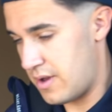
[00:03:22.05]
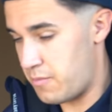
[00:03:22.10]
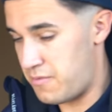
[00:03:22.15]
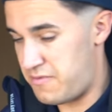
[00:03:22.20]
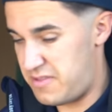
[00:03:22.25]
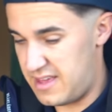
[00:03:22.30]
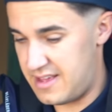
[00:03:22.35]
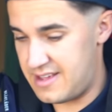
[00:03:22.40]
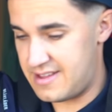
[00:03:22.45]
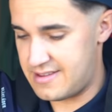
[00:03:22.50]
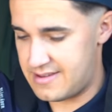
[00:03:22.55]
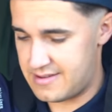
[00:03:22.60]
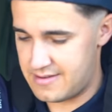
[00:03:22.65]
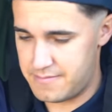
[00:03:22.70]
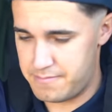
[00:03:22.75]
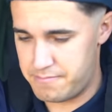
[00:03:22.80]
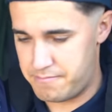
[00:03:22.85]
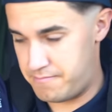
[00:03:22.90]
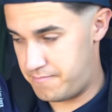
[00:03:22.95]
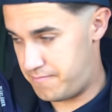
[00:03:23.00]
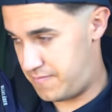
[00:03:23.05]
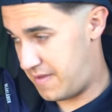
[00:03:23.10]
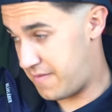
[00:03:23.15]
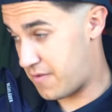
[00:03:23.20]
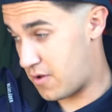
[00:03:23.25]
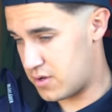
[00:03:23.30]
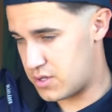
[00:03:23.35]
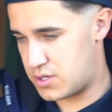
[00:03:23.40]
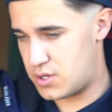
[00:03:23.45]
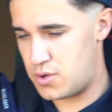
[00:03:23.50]
And with these,
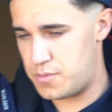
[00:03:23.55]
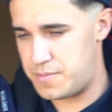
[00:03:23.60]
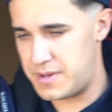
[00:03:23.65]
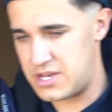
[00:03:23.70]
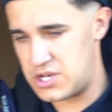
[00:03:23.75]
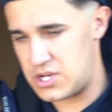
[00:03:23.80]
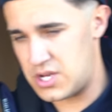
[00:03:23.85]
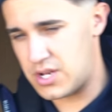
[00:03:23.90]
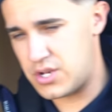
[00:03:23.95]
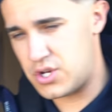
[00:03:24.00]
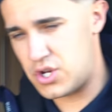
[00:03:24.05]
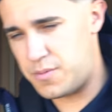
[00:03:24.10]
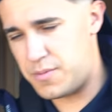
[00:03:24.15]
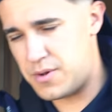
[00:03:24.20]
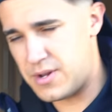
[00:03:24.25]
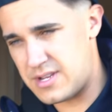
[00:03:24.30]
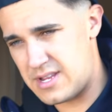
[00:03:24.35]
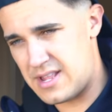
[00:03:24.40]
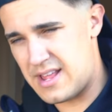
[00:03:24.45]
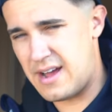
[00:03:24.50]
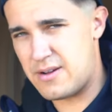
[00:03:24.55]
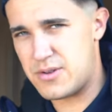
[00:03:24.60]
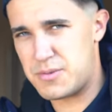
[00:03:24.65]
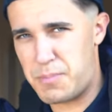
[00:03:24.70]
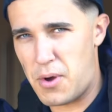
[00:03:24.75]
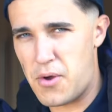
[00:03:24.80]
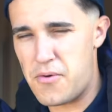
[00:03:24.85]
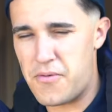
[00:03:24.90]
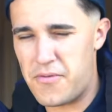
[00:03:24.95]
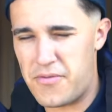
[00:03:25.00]
they've got 2 BG consumer units in the
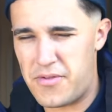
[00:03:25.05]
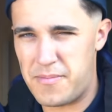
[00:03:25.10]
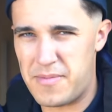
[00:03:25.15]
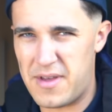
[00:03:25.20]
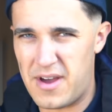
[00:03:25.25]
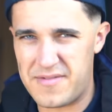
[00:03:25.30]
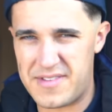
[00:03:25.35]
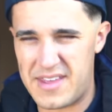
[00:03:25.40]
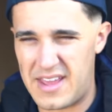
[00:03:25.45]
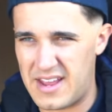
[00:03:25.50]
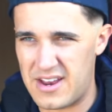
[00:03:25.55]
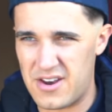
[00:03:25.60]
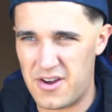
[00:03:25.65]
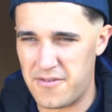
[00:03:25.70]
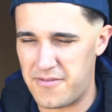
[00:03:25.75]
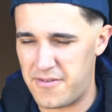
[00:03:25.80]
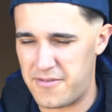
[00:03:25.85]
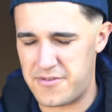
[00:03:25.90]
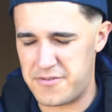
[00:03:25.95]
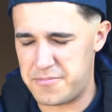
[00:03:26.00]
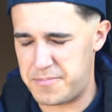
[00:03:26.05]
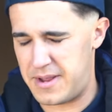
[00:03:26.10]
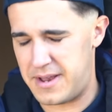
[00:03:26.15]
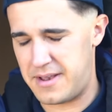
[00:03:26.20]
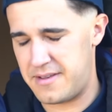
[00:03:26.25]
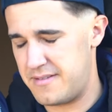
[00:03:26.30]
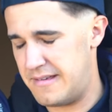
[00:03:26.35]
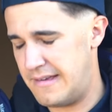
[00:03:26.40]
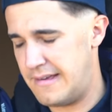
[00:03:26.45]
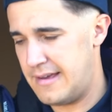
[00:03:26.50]
house. Both of them that I've taken off have just been